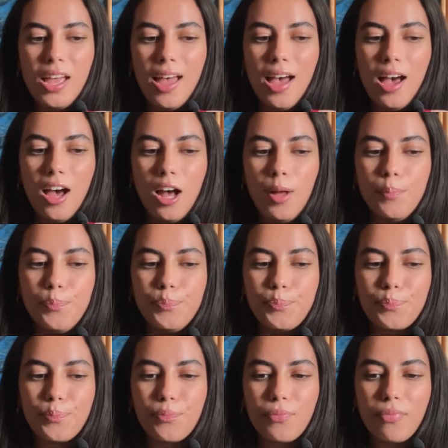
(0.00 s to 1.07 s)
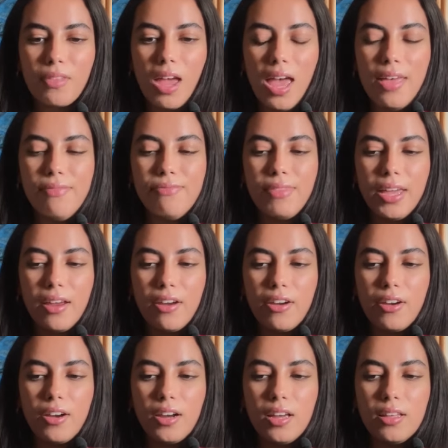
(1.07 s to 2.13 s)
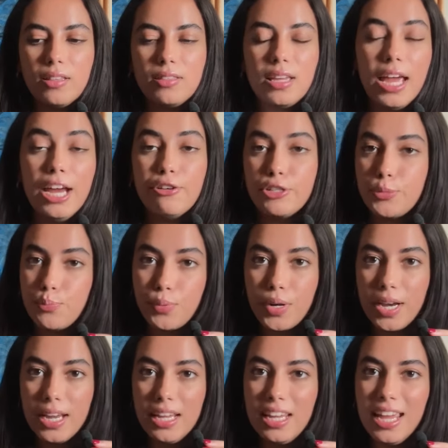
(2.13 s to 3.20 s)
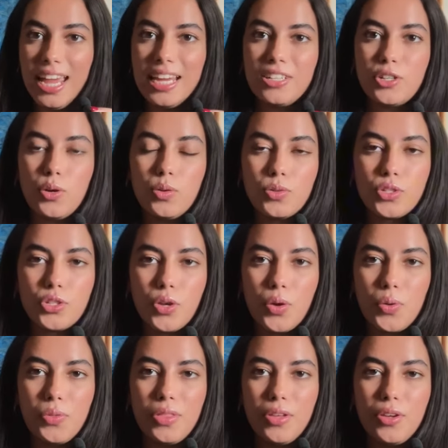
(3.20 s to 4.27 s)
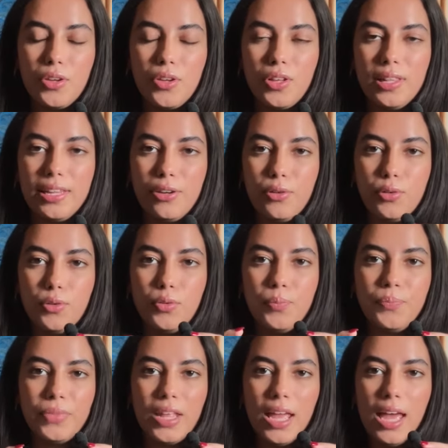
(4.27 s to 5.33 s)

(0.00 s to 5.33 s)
and their hairspray, and also the little